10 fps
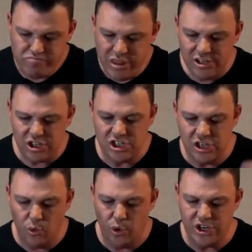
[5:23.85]
And so
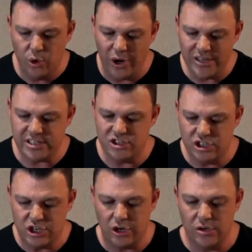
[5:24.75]
she runs and she
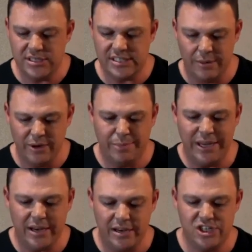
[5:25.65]
tells Simon
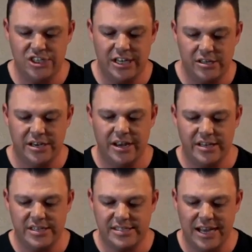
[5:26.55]
Peter and she tells another
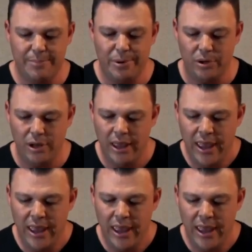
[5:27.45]
disciple.